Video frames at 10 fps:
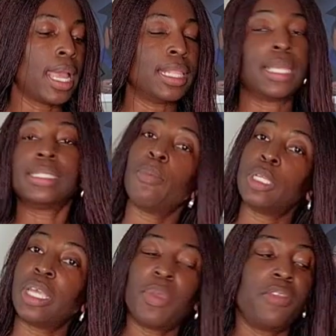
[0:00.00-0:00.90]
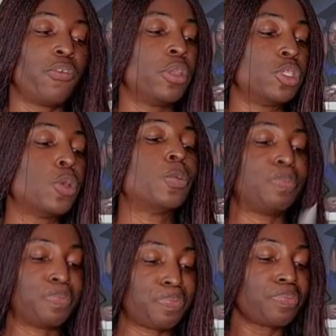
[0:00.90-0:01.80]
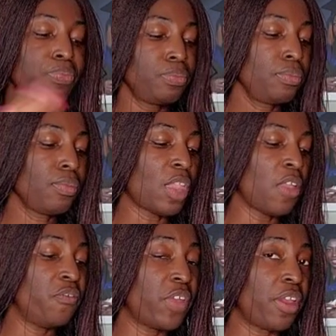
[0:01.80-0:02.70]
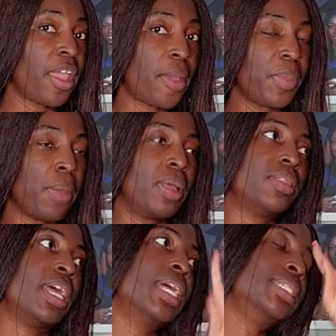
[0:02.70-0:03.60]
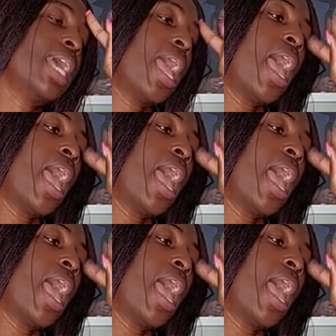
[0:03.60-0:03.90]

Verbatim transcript: and that's how much I paid for it. So very happy about that.